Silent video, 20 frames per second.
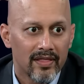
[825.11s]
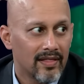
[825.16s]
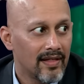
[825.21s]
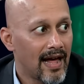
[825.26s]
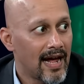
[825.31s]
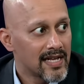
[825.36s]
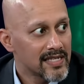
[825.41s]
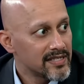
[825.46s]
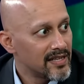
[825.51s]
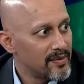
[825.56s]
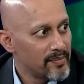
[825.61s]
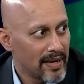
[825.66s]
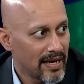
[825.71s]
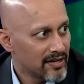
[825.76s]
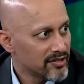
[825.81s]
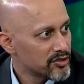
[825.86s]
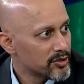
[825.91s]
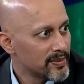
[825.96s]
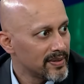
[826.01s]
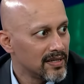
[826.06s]
asset
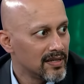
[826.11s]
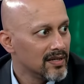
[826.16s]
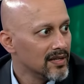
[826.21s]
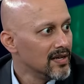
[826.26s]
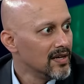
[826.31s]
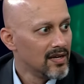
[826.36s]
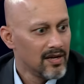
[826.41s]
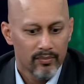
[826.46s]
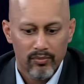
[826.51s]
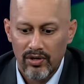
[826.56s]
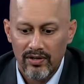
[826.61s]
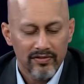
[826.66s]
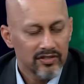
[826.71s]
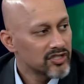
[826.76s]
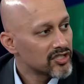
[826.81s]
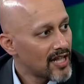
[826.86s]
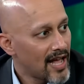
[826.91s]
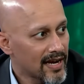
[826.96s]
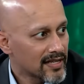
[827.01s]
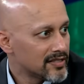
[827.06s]
management,
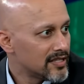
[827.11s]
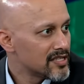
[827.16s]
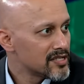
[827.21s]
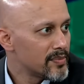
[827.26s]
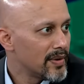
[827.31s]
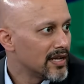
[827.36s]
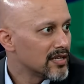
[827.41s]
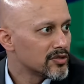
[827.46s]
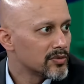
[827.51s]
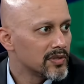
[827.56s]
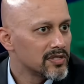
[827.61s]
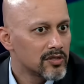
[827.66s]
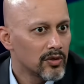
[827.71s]
privileged access management.